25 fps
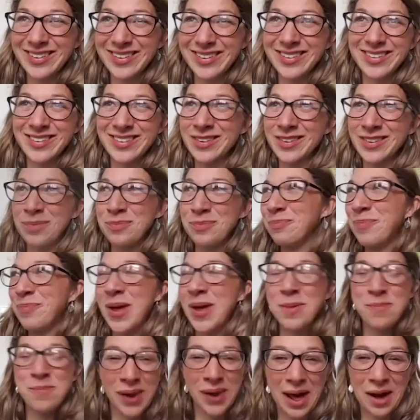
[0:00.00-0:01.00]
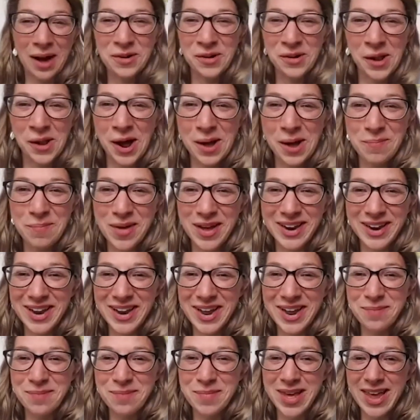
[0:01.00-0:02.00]
some people out climbing
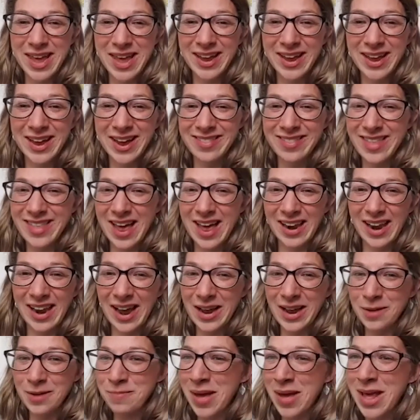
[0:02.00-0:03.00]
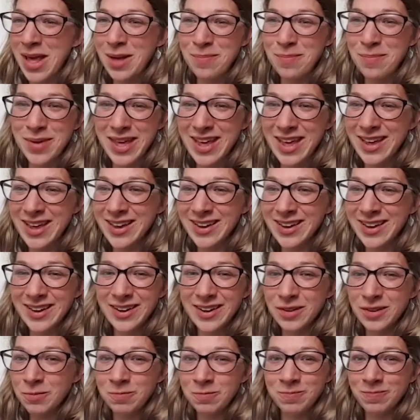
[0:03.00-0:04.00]
near me and they're like maybe
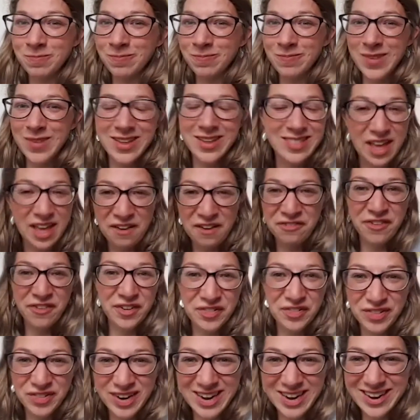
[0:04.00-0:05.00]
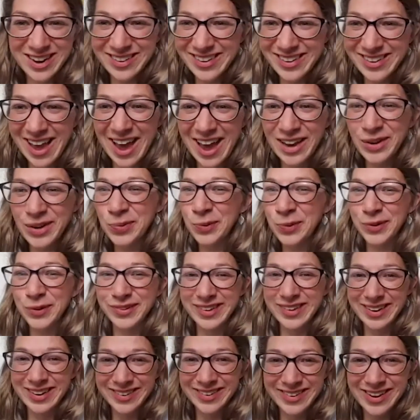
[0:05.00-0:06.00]
in their 50s getting towards
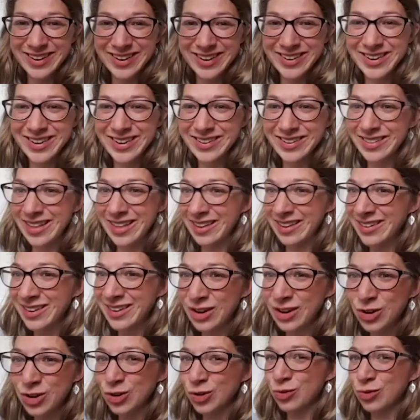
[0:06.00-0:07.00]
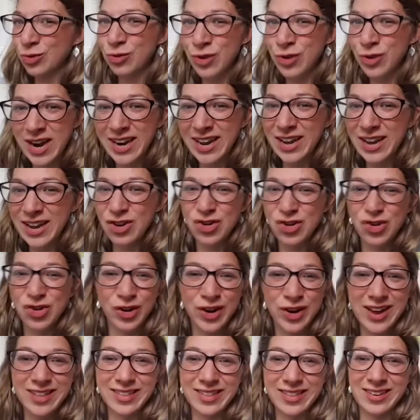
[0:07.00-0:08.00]
their 60s and they're still just really
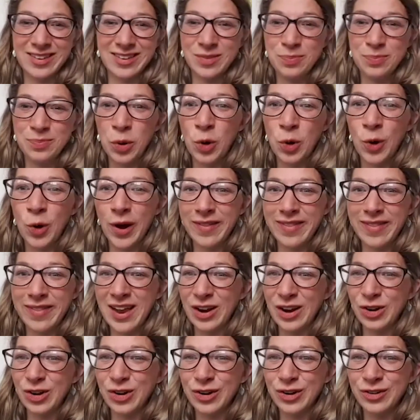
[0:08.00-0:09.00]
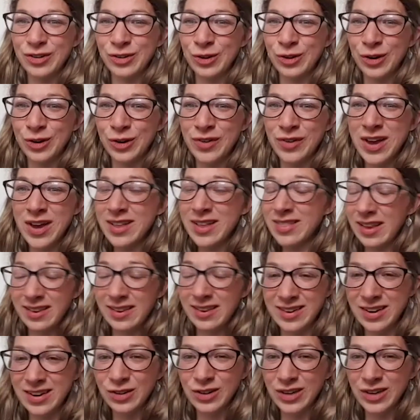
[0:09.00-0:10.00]
enjoying this sport, and they look they're
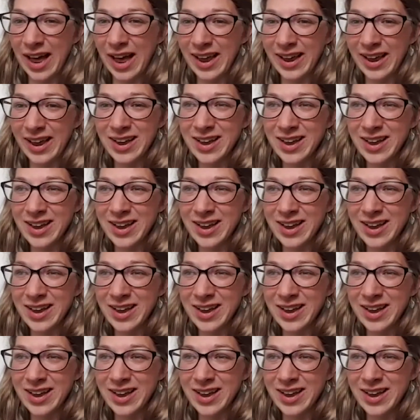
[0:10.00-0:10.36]
still like,